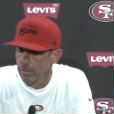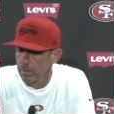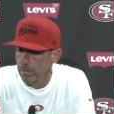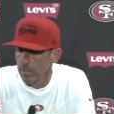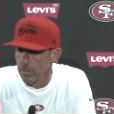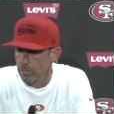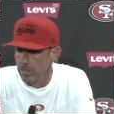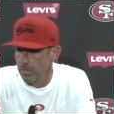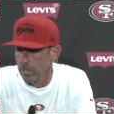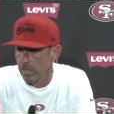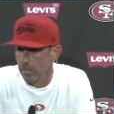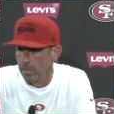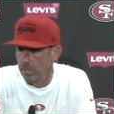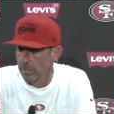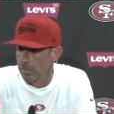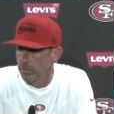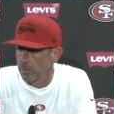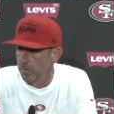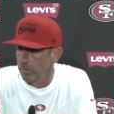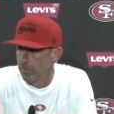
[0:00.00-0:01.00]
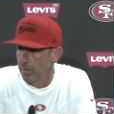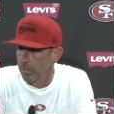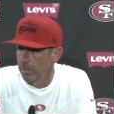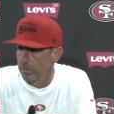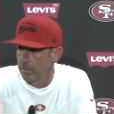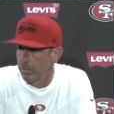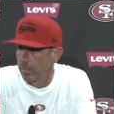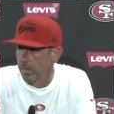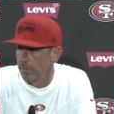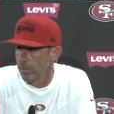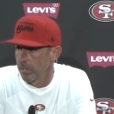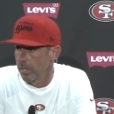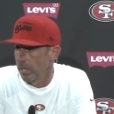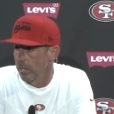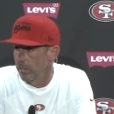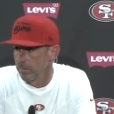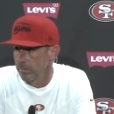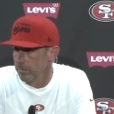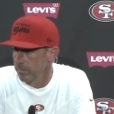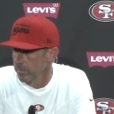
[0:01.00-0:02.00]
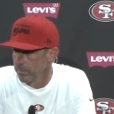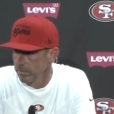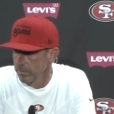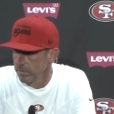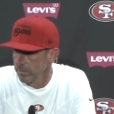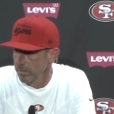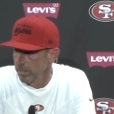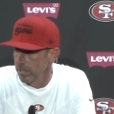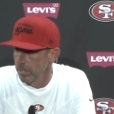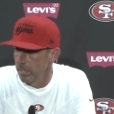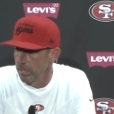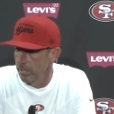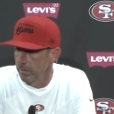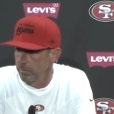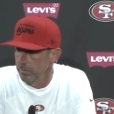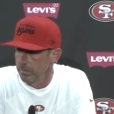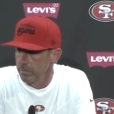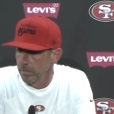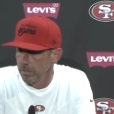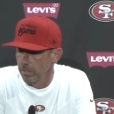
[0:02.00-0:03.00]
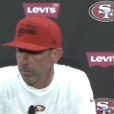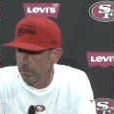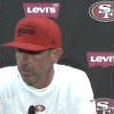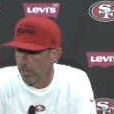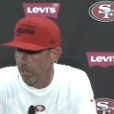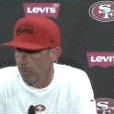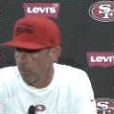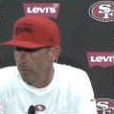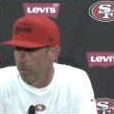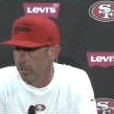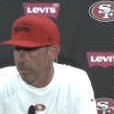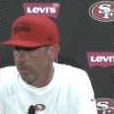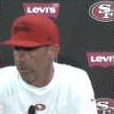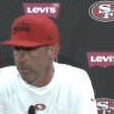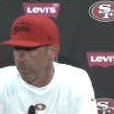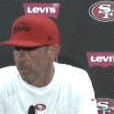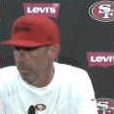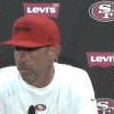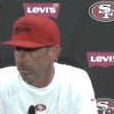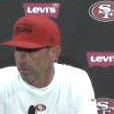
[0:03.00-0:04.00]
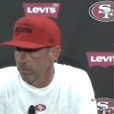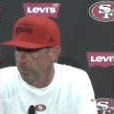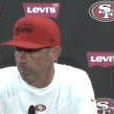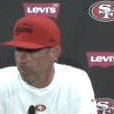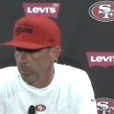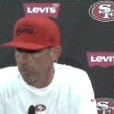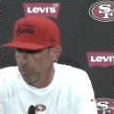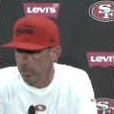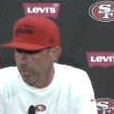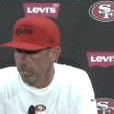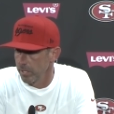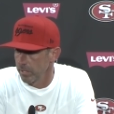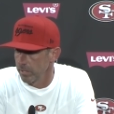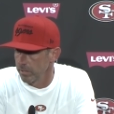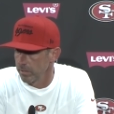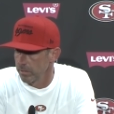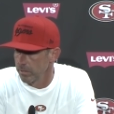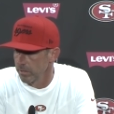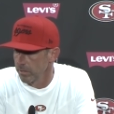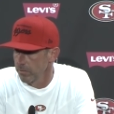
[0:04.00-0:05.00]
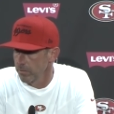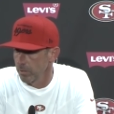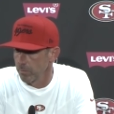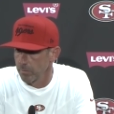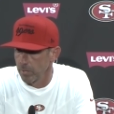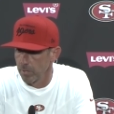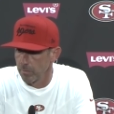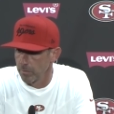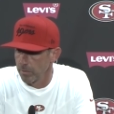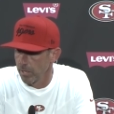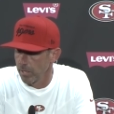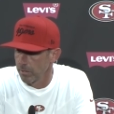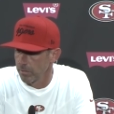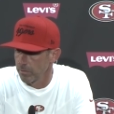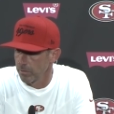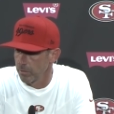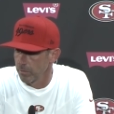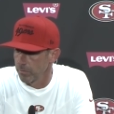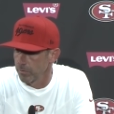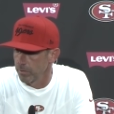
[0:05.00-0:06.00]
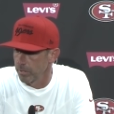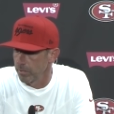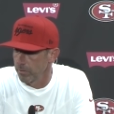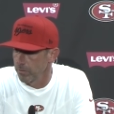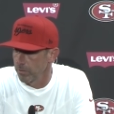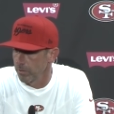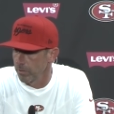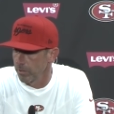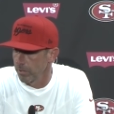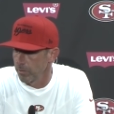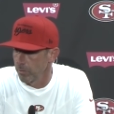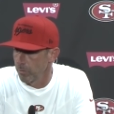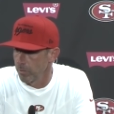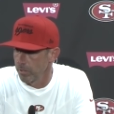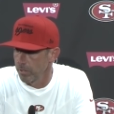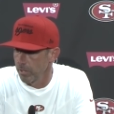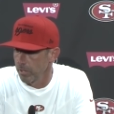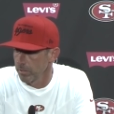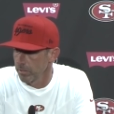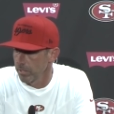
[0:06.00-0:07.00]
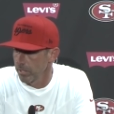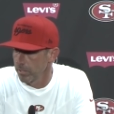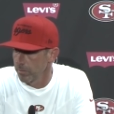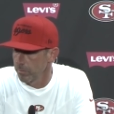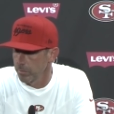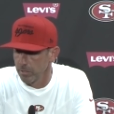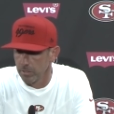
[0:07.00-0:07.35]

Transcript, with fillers: Yeah, you say that to him on in every game. Um, you know, it's not a one-yard run; it's a bootleg, and sometimes guys go for the end zone on the one-yard line.